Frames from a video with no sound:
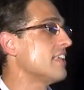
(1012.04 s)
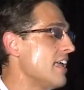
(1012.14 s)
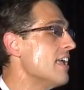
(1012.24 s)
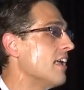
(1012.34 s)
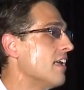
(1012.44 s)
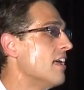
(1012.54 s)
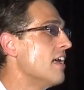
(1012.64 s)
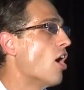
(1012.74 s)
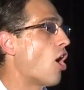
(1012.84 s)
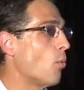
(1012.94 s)
key.
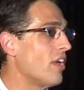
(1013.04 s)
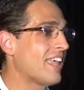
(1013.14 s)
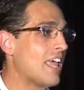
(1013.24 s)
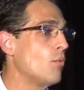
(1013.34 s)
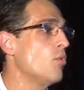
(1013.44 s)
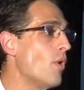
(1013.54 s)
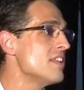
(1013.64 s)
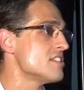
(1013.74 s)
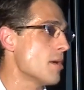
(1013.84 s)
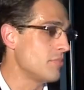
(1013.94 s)
Can we
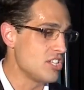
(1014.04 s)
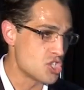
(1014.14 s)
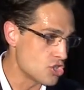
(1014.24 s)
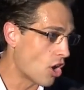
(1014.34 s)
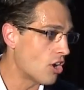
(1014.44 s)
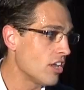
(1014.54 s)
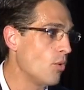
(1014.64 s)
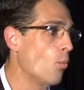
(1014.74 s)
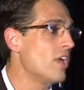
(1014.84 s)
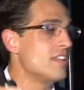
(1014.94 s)
witness something start
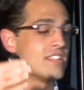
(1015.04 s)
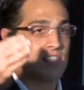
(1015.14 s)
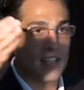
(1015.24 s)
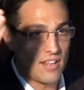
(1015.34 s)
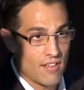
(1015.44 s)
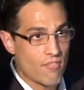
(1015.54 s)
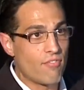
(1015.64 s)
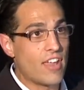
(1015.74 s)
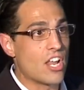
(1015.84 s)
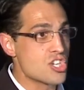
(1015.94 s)
and witness it
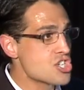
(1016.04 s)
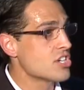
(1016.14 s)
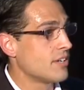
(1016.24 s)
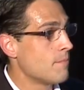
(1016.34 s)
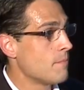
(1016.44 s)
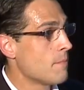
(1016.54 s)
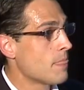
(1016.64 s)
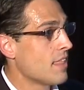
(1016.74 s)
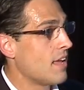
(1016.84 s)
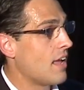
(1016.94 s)
finish?
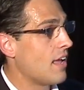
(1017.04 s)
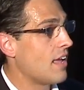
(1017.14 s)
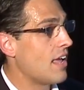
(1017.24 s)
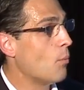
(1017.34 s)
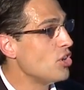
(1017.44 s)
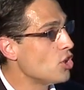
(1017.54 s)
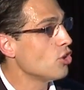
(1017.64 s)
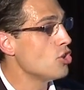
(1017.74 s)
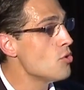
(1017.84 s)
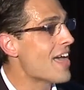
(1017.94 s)
And when you
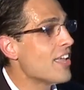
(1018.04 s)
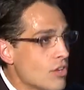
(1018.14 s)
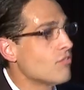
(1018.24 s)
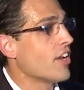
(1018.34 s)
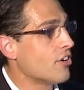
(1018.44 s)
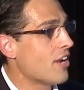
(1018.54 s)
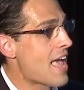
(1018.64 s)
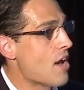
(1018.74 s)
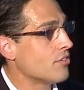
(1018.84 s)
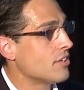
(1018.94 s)
can do that, you can figure it
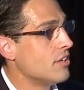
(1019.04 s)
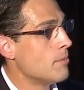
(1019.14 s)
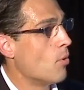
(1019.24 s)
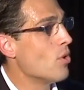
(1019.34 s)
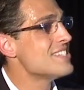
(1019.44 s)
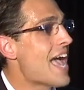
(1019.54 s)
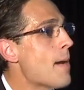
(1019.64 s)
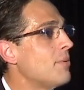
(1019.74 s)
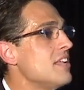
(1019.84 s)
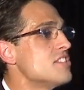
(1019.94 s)
out. But what's happening is